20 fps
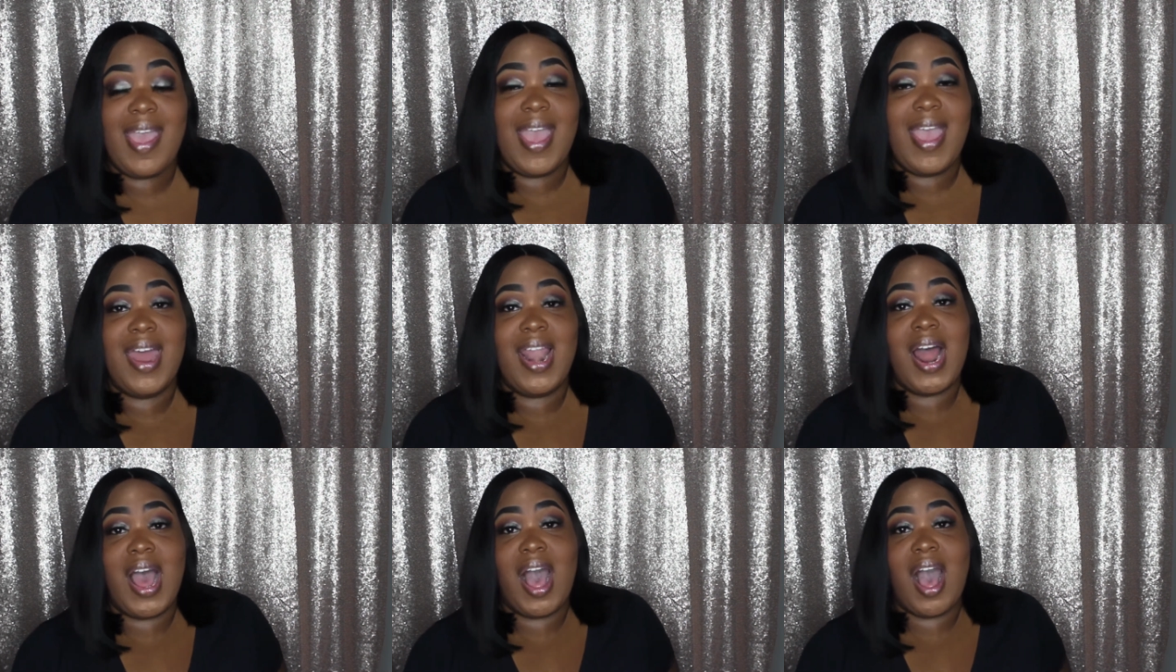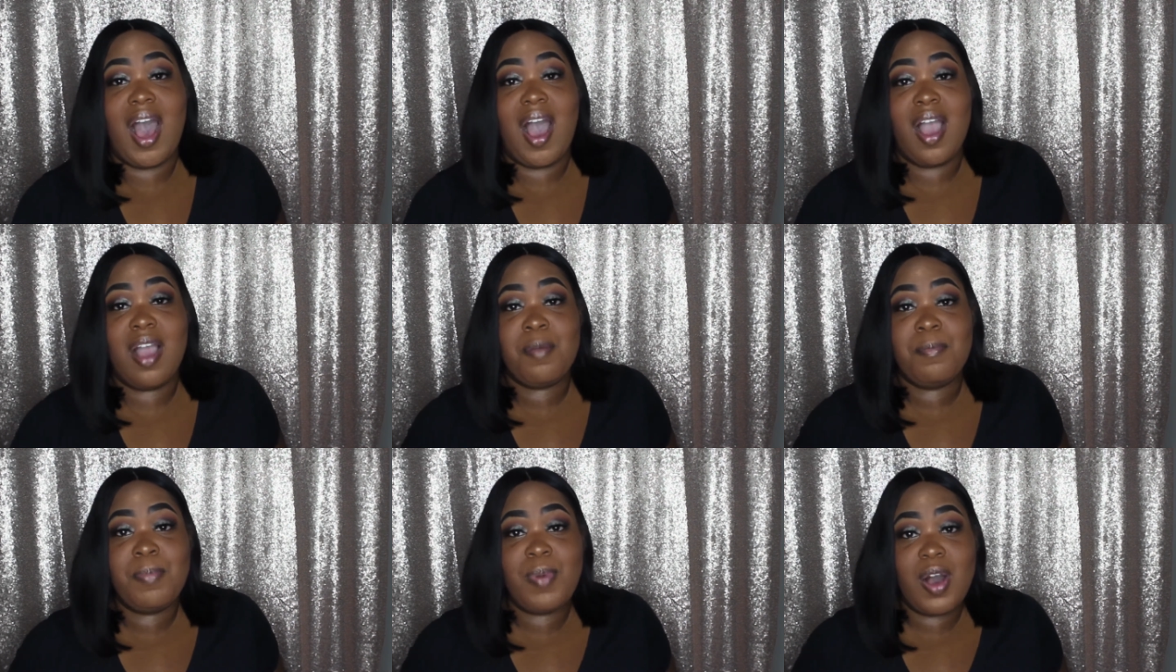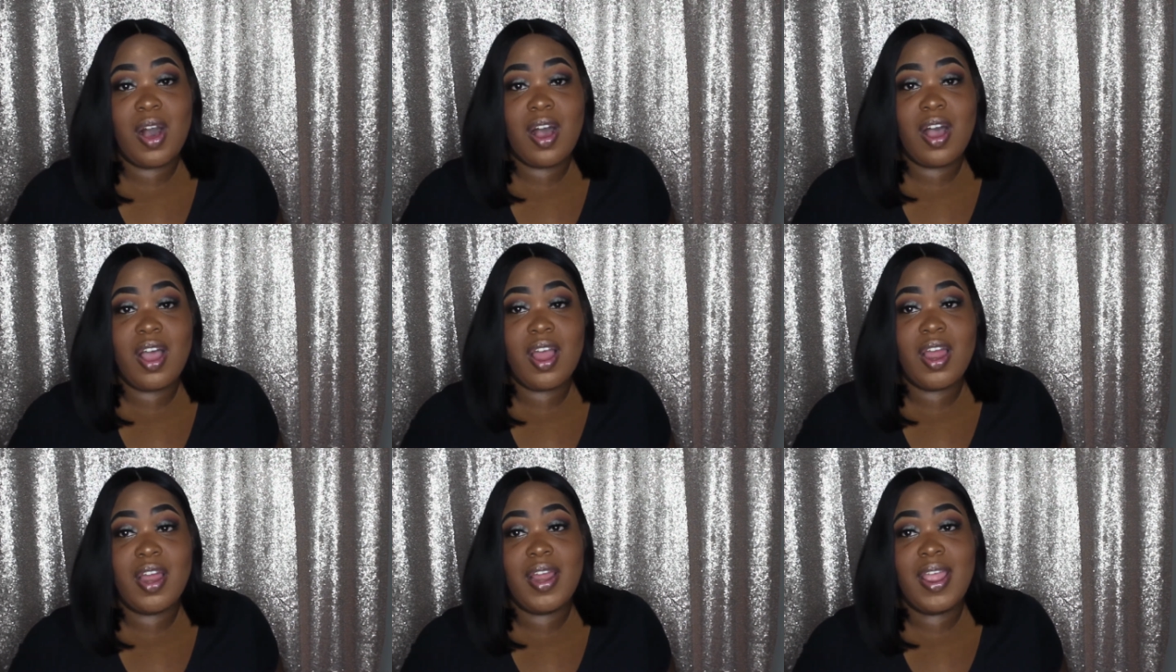and
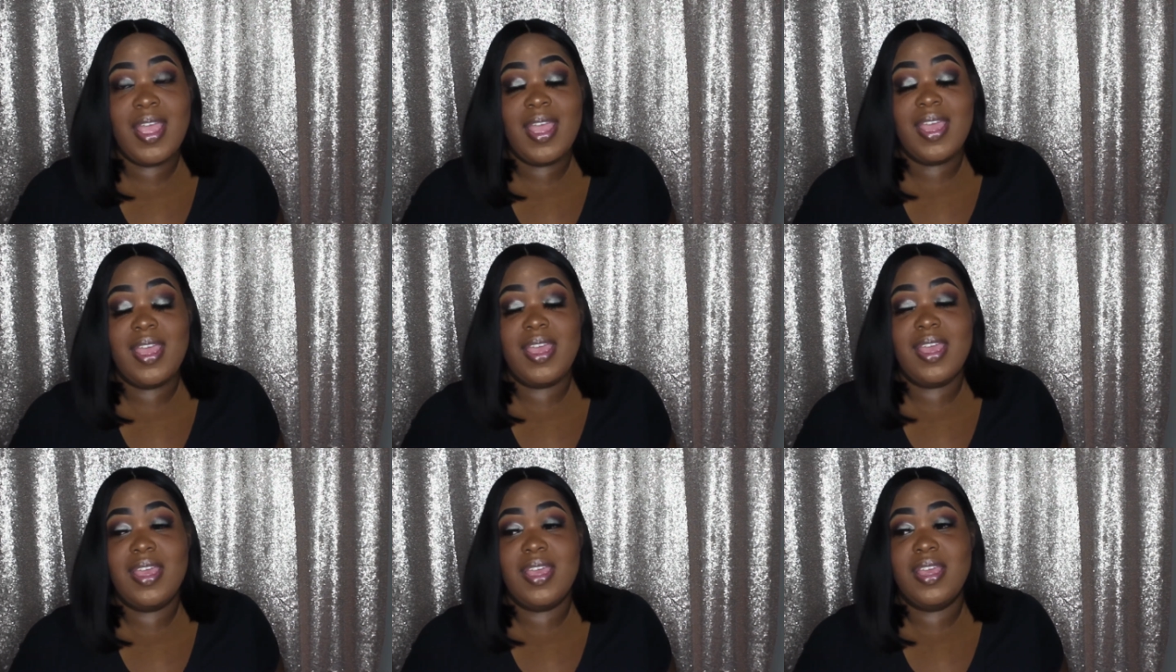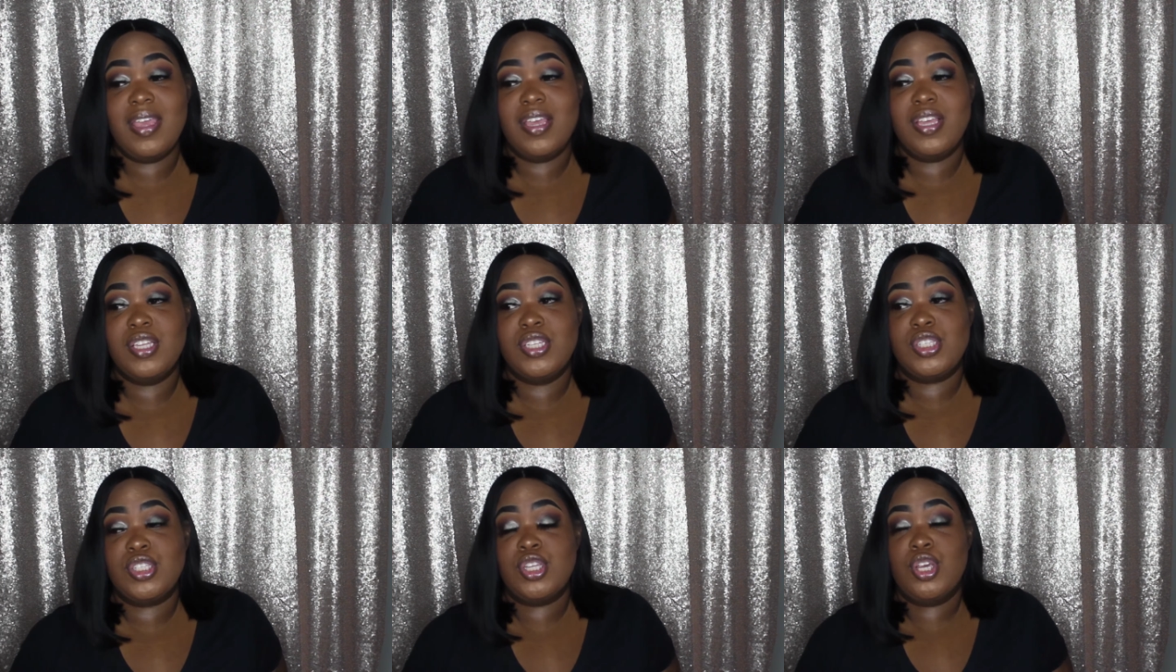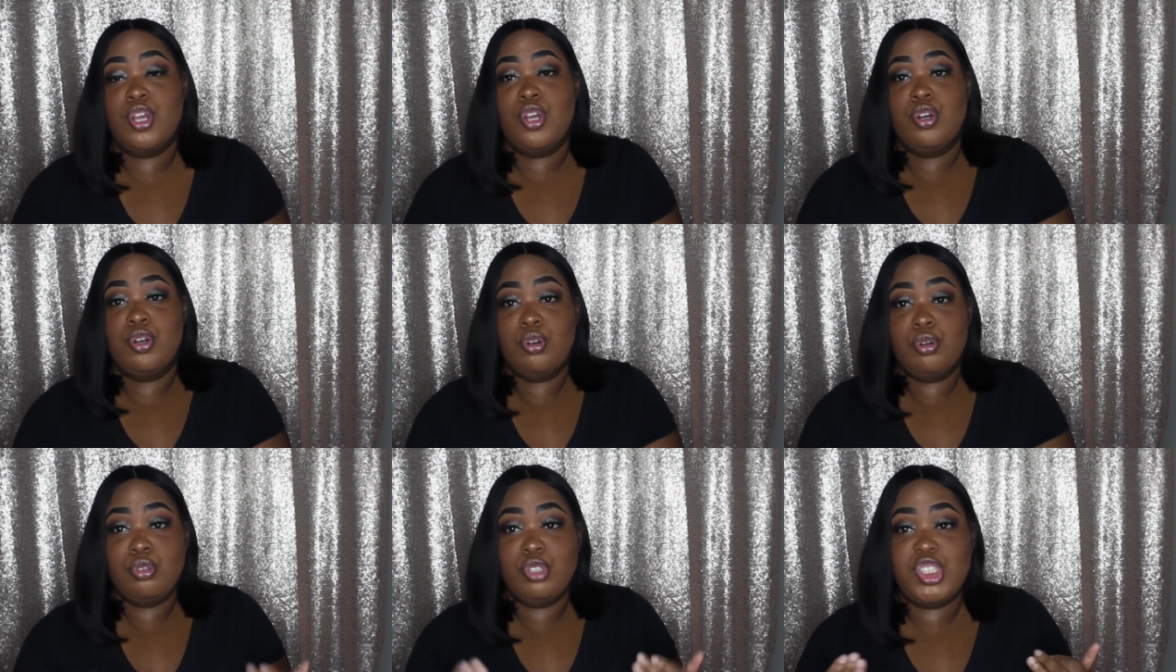Akbar is
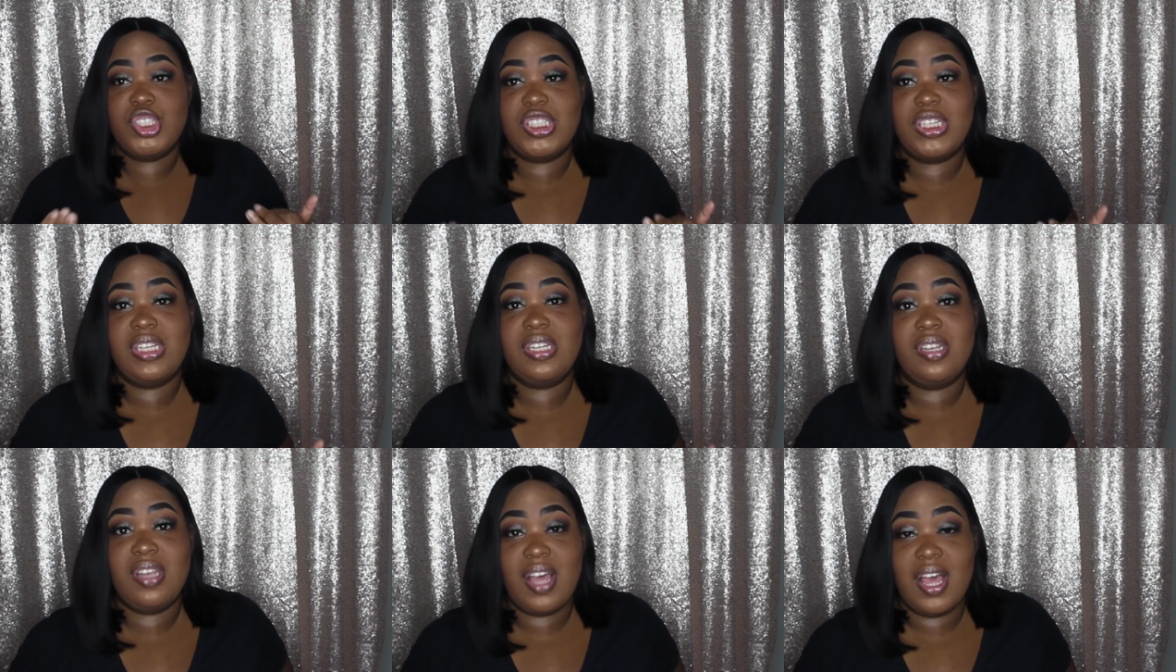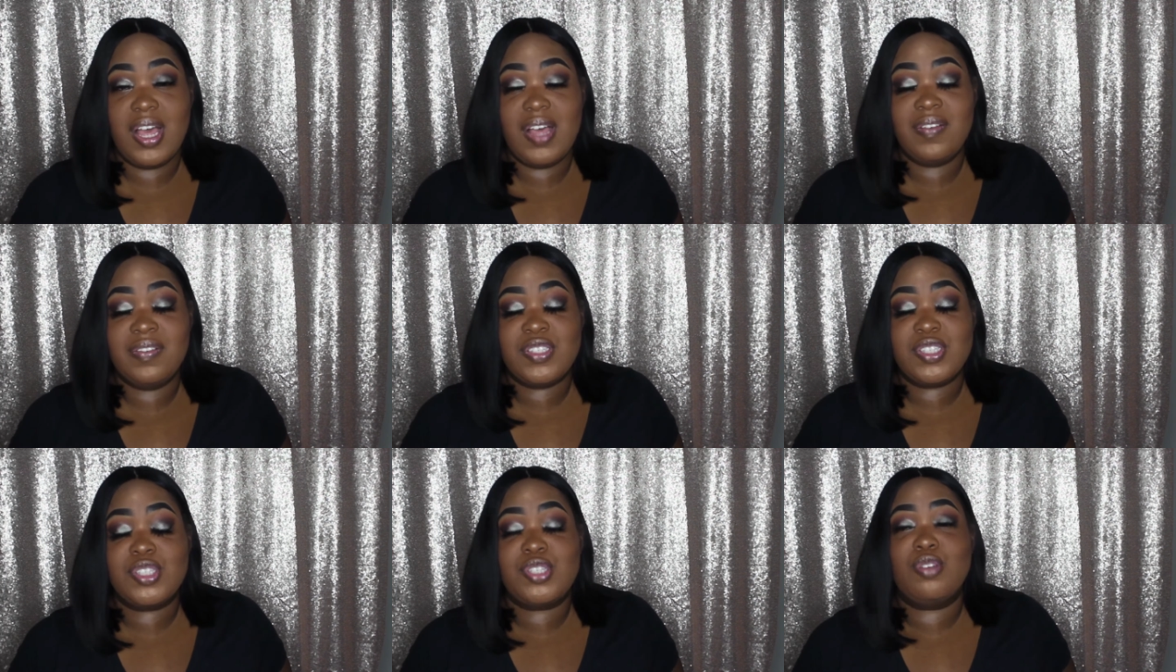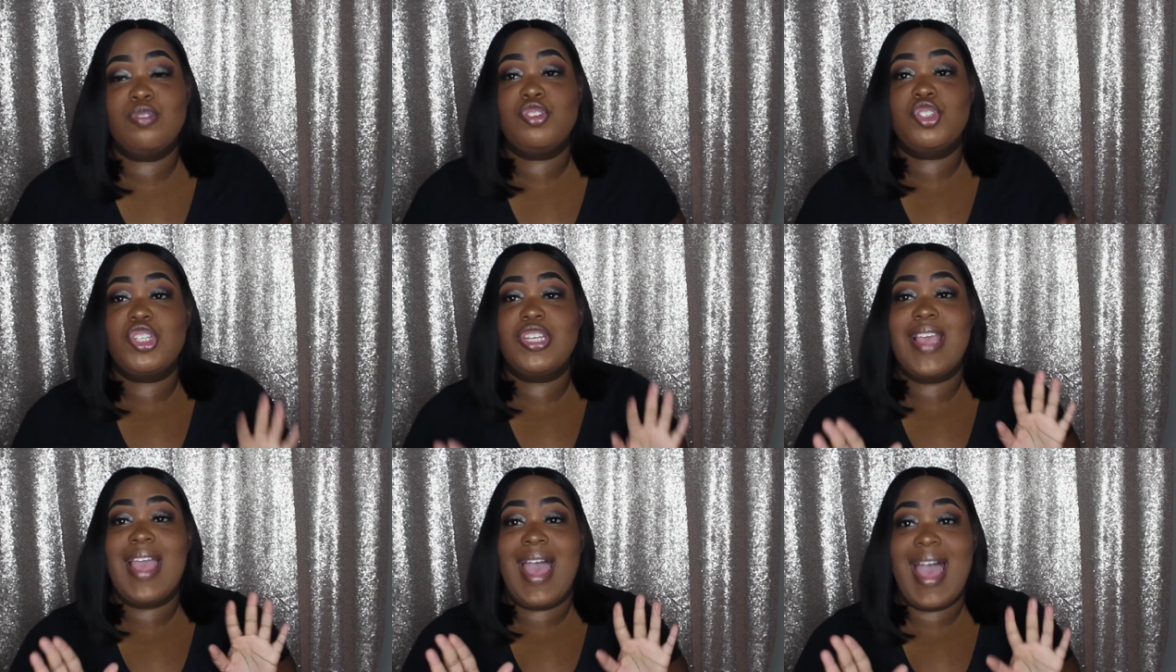who she loves, so
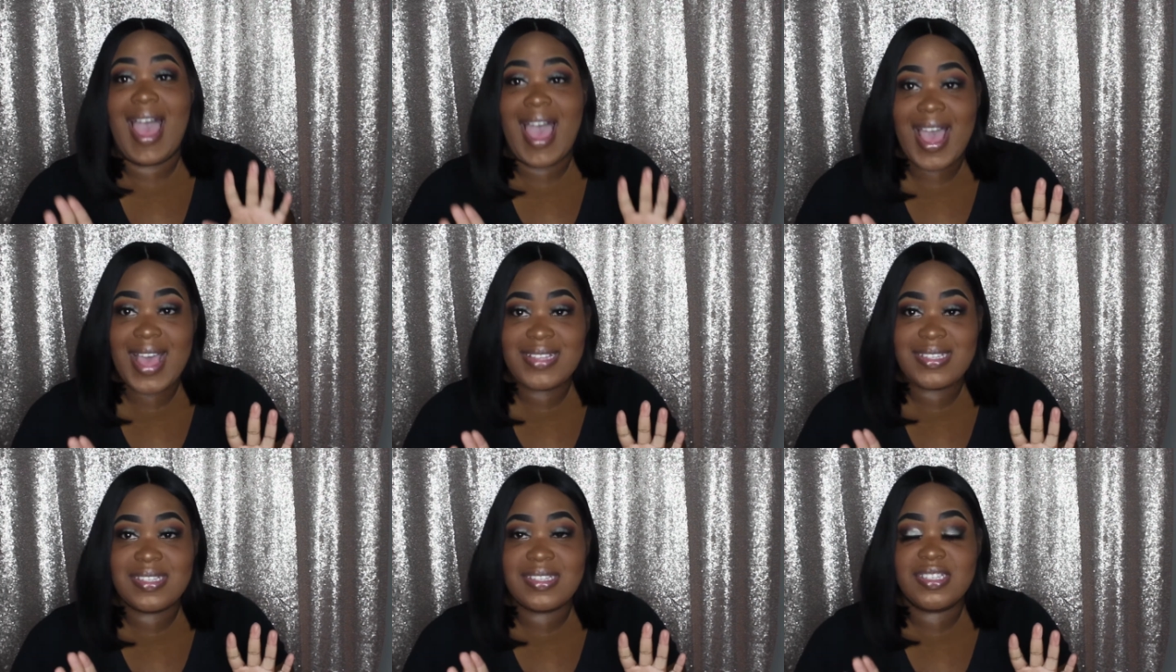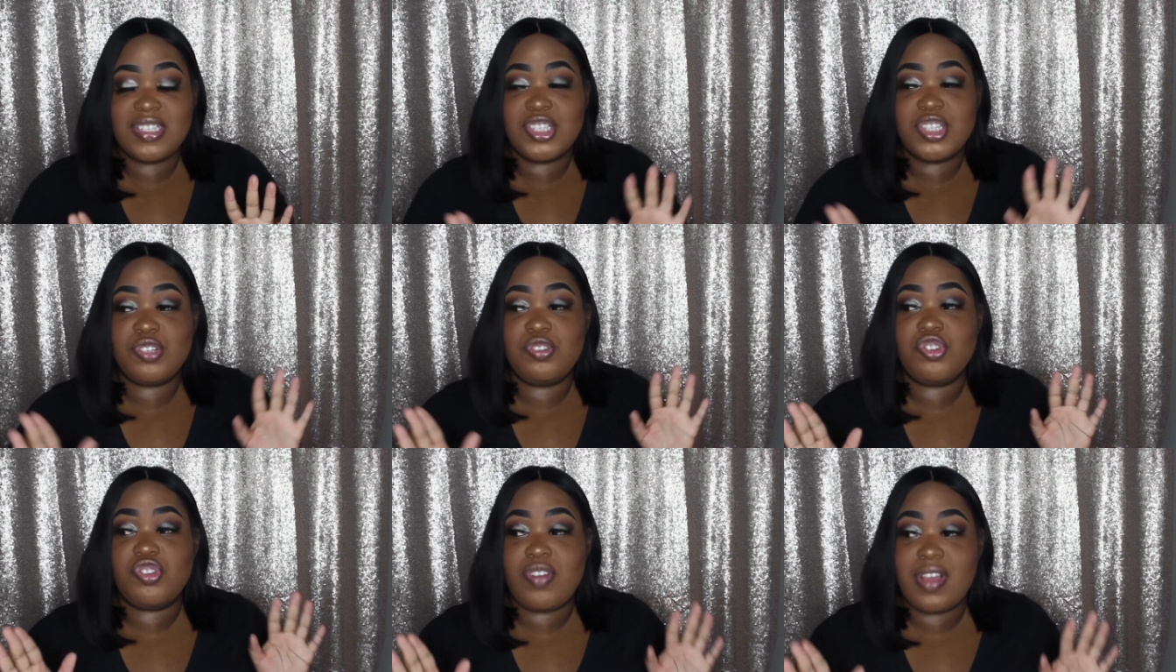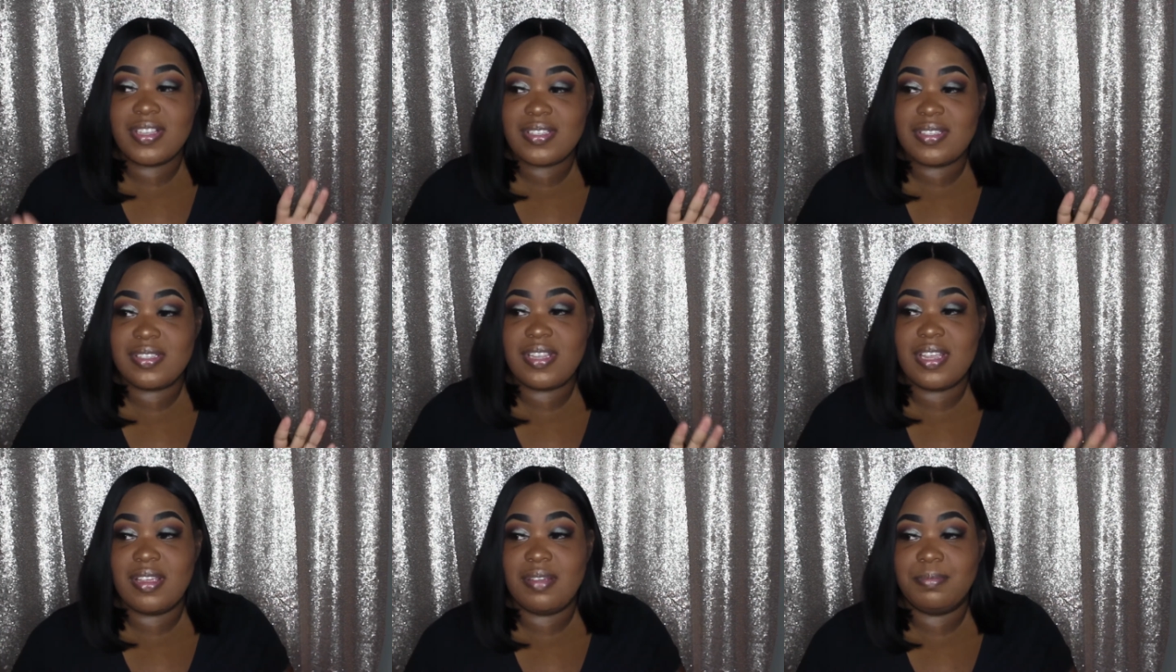she has to
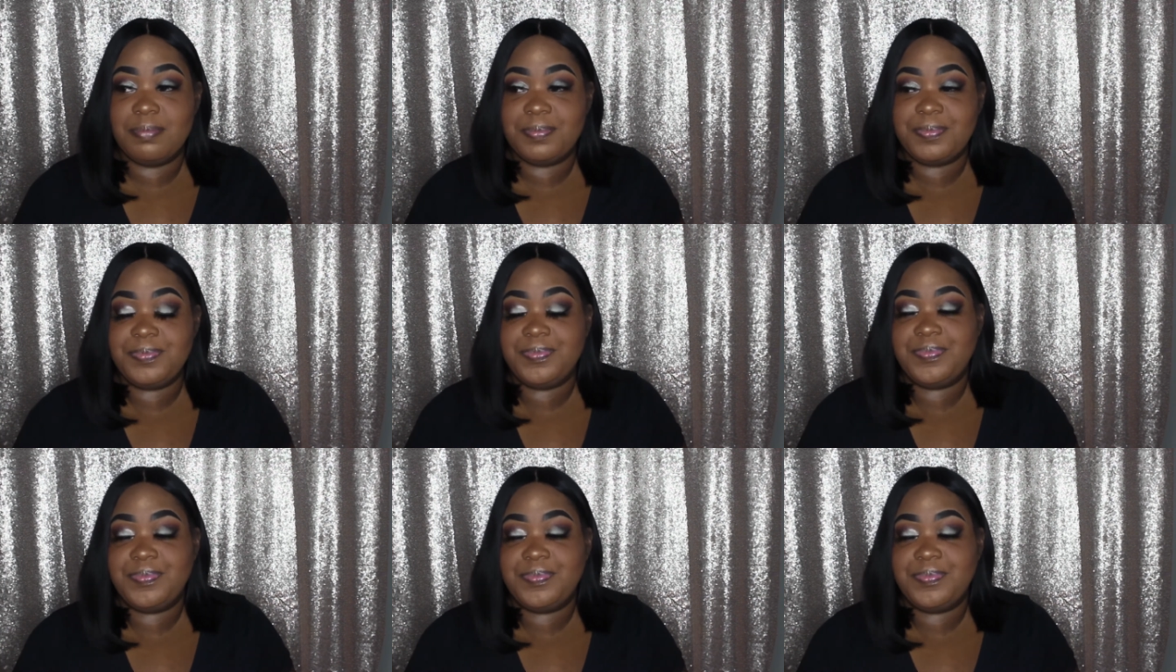trust him.